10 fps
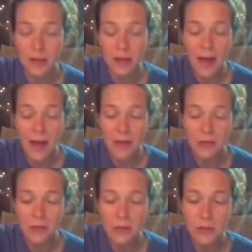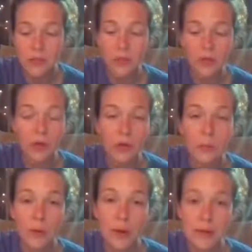get added to, and you can
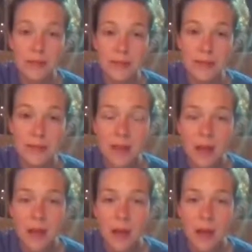earn prizes.